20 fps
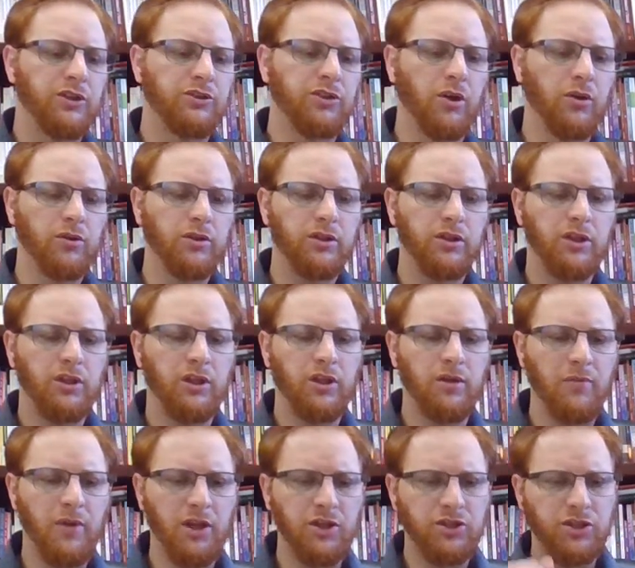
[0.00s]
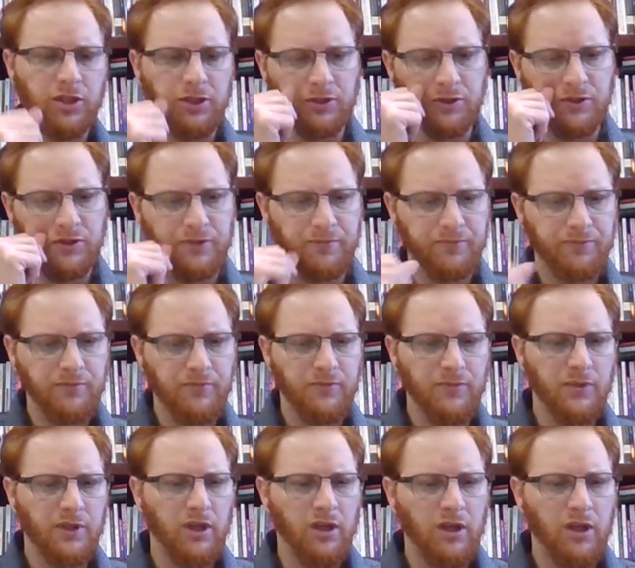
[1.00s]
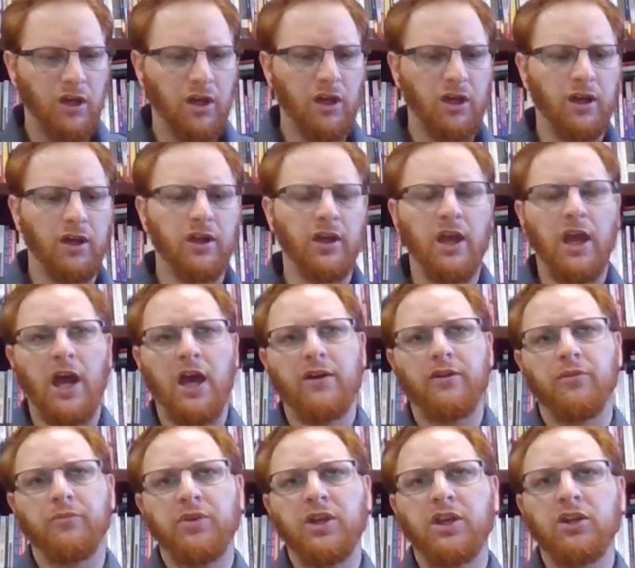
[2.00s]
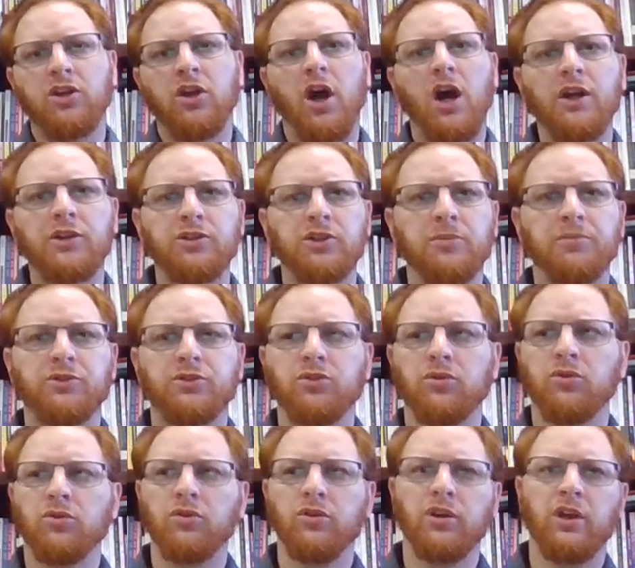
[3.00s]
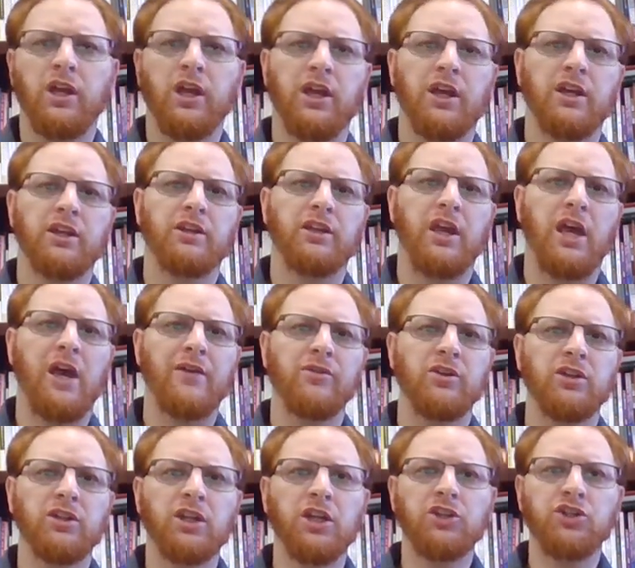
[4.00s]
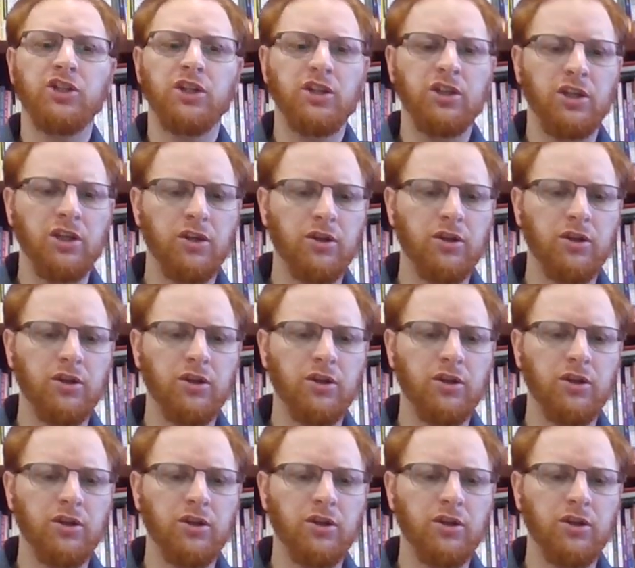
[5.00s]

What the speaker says: So he mentions being gossips and having itching